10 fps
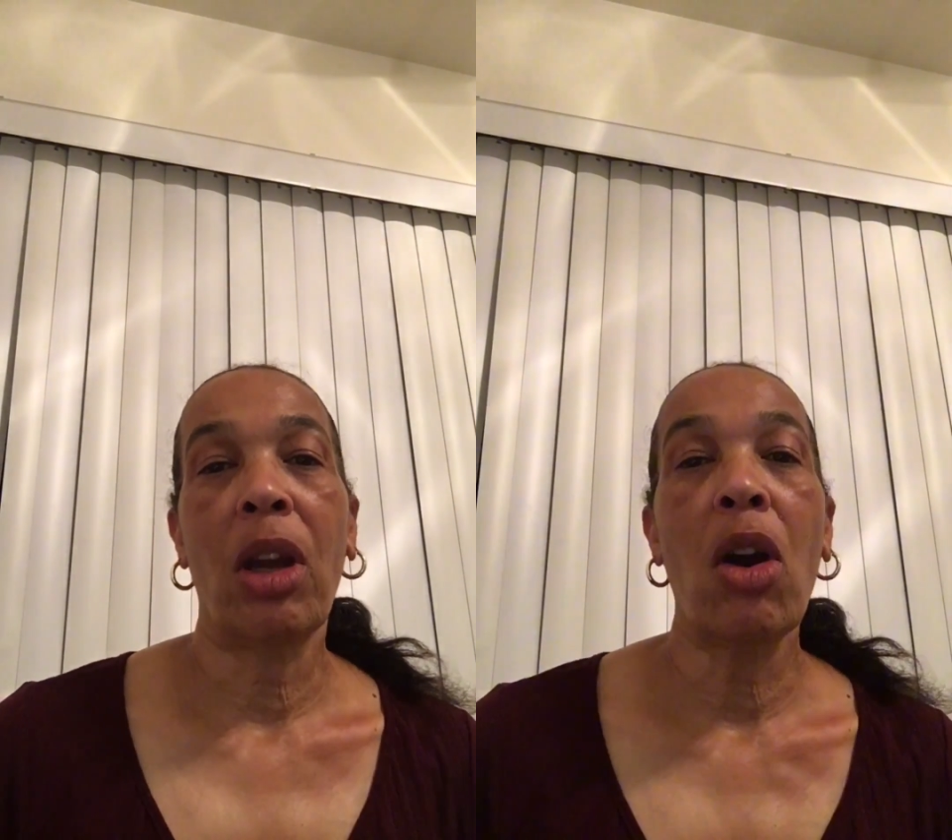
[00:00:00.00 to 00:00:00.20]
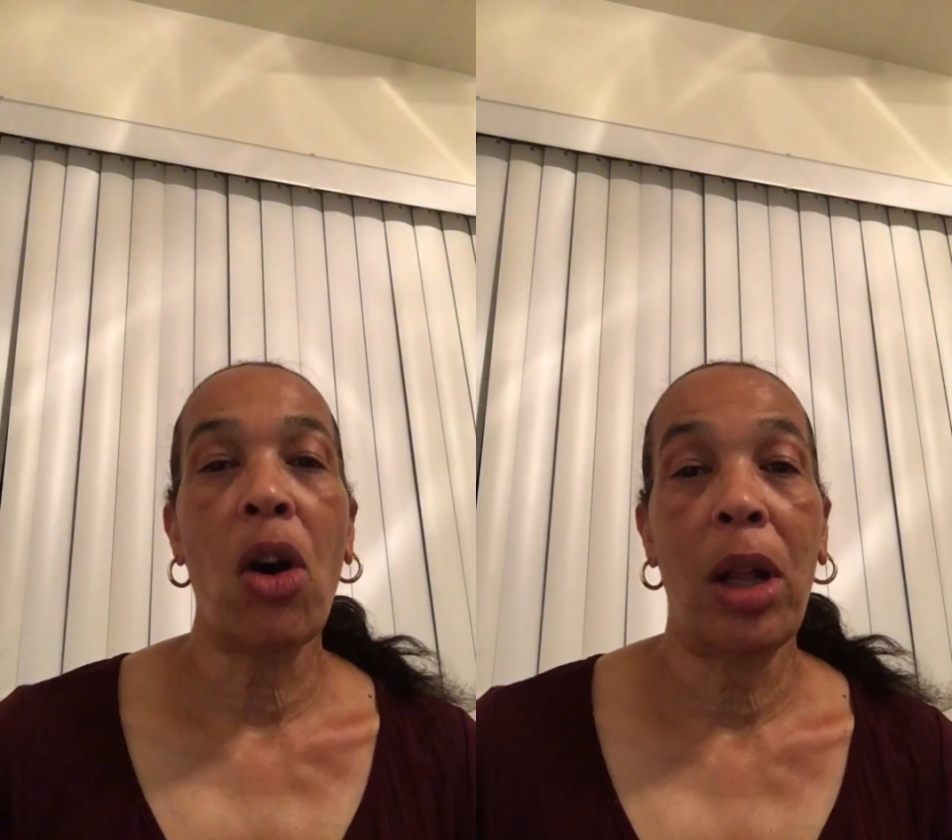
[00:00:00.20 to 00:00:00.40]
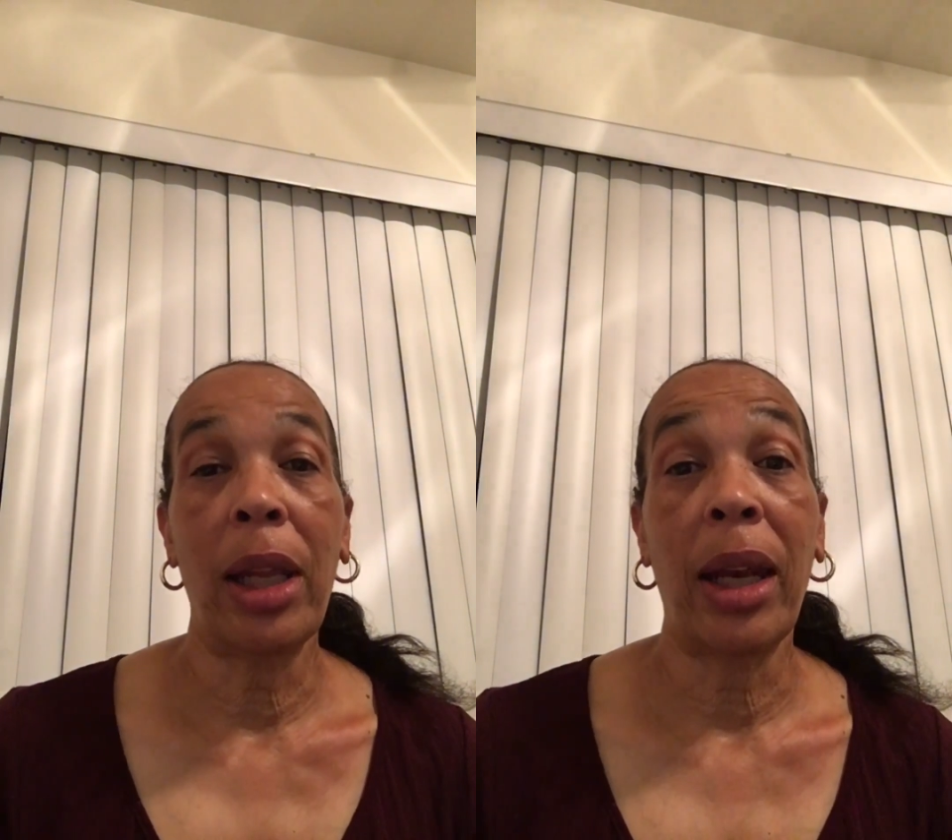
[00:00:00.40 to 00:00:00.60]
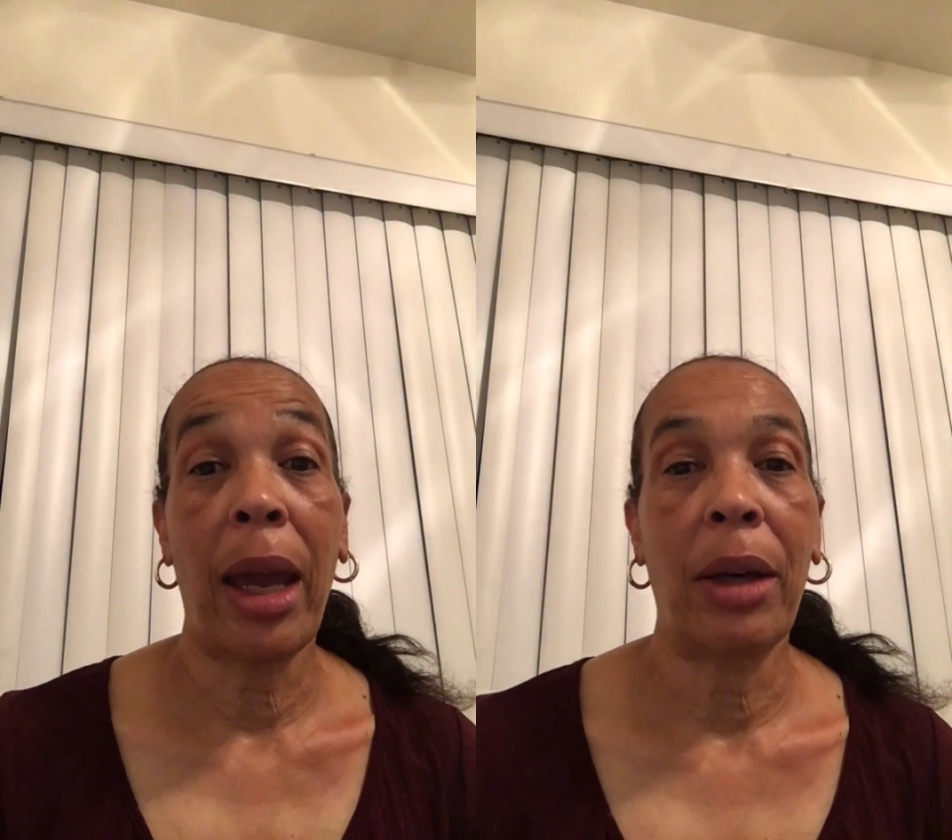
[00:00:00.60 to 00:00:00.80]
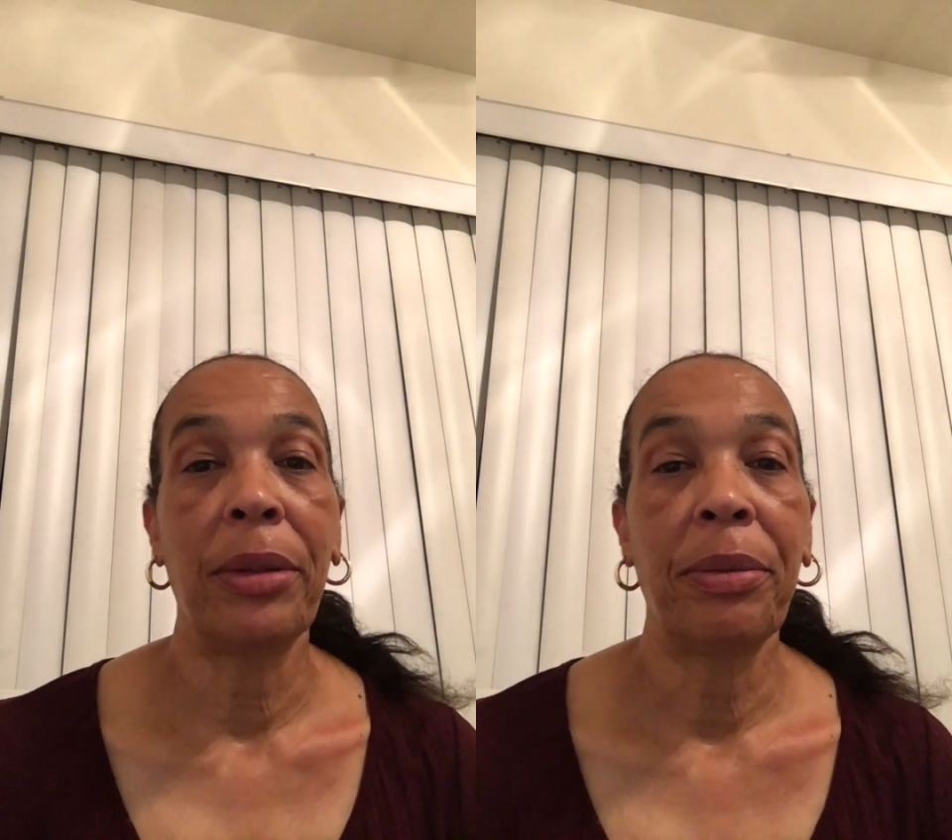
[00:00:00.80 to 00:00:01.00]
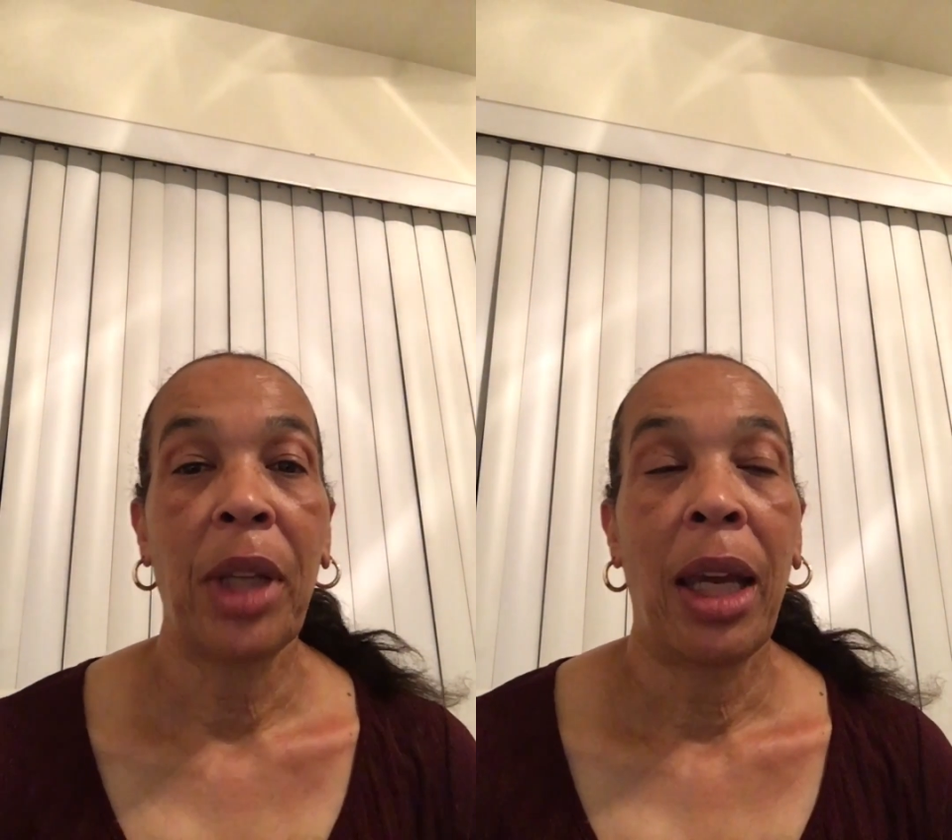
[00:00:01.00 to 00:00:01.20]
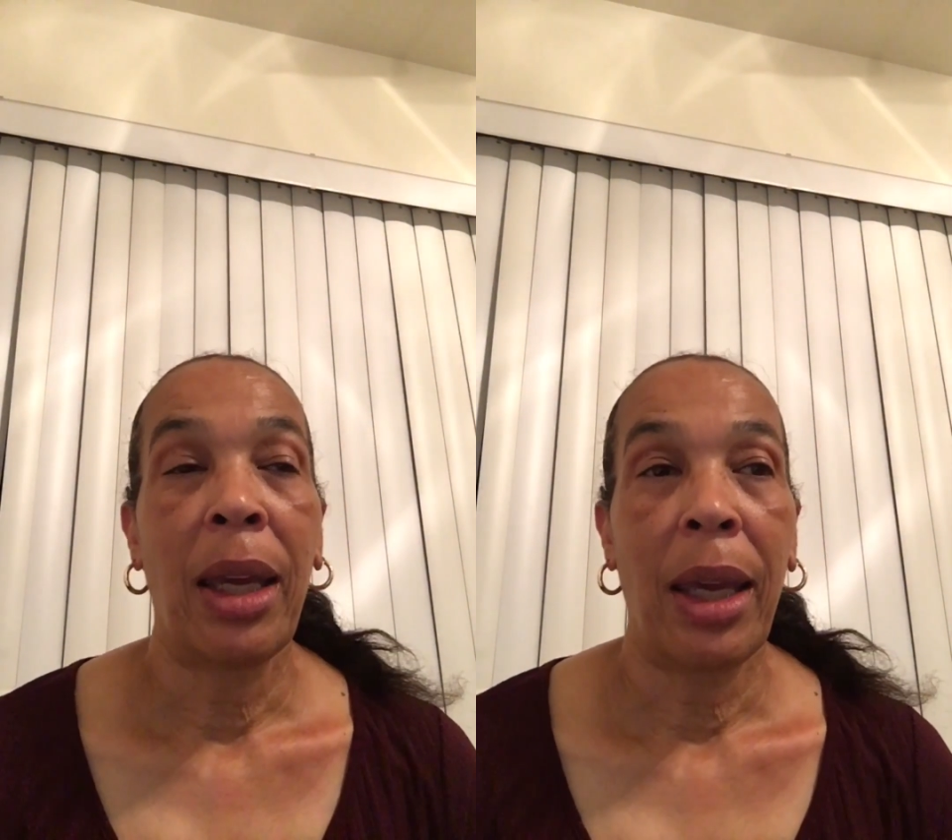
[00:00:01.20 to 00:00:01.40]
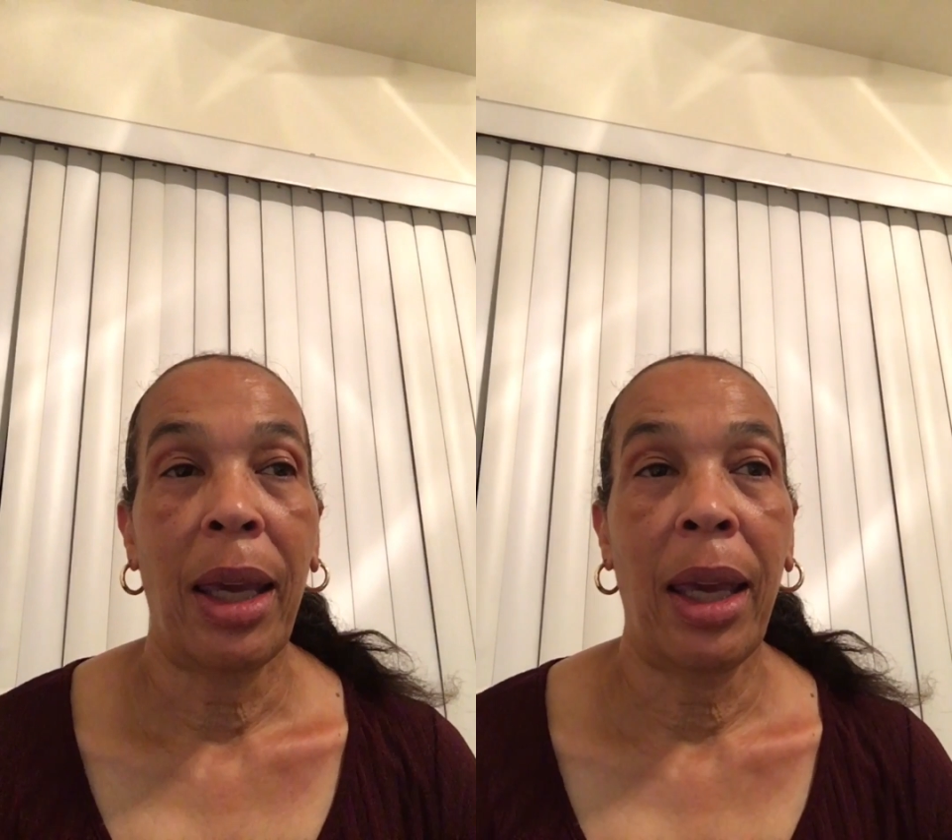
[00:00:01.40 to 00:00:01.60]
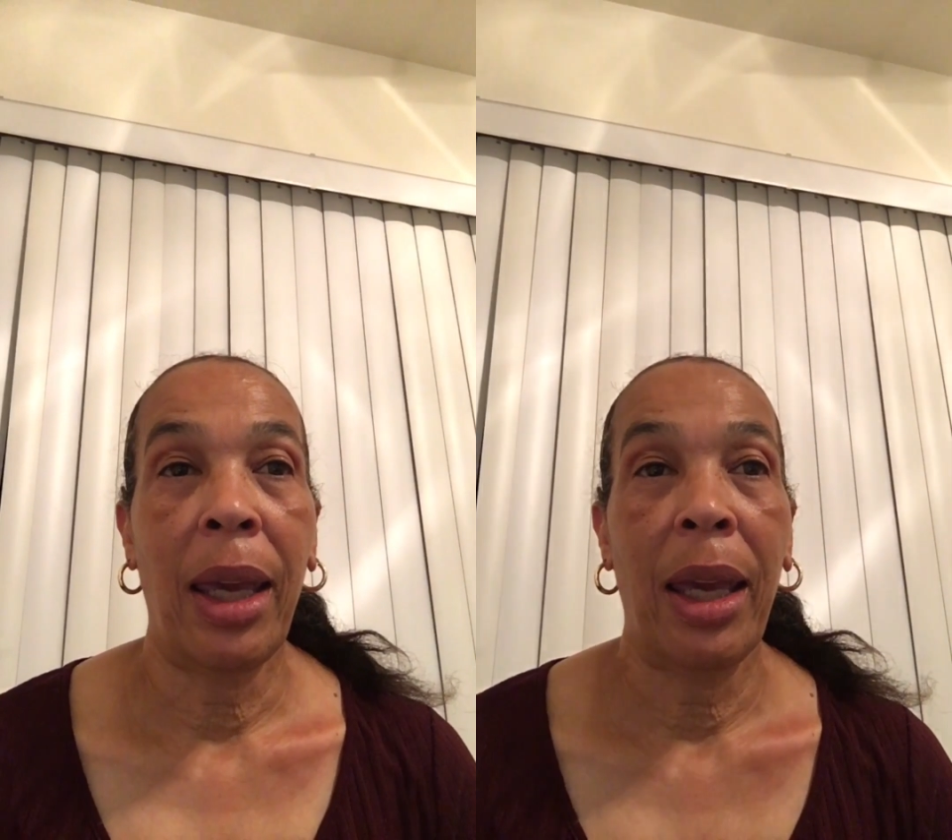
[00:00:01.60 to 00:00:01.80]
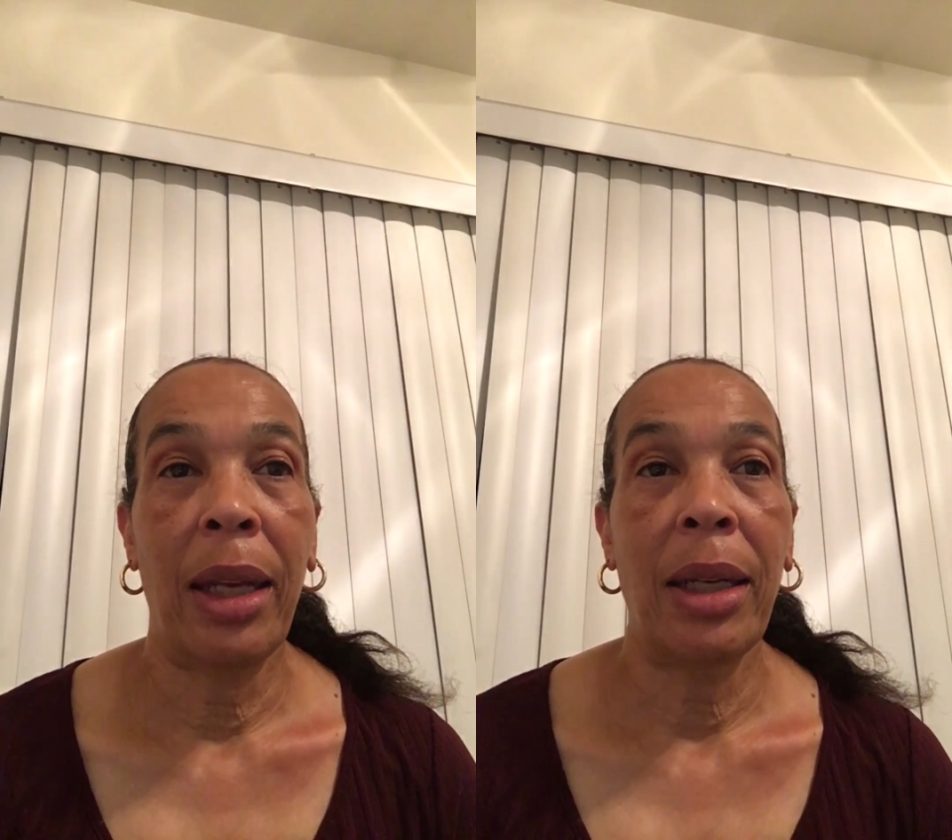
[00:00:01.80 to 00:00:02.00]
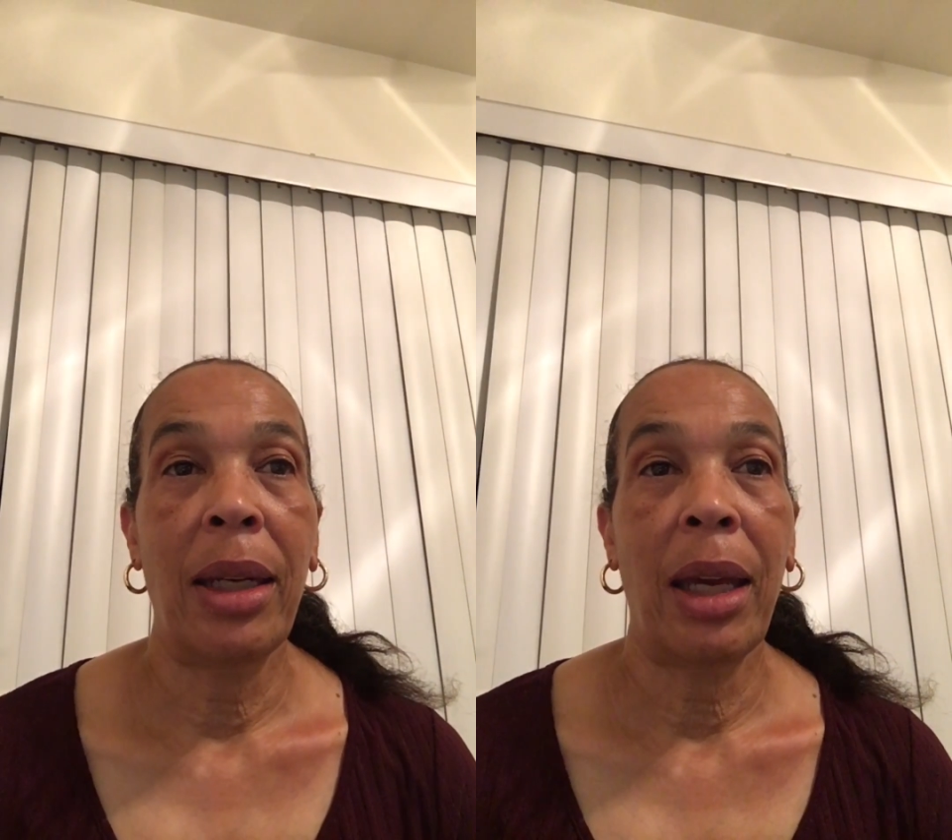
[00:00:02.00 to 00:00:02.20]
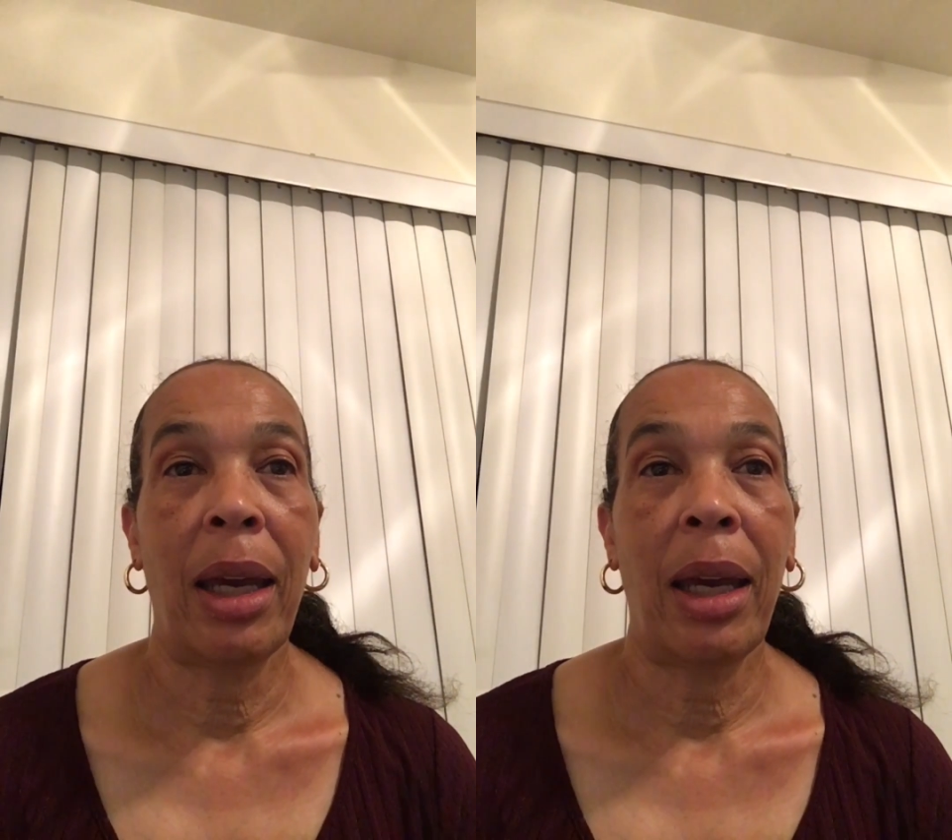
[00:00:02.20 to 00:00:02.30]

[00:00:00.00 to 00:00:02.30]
call it out. And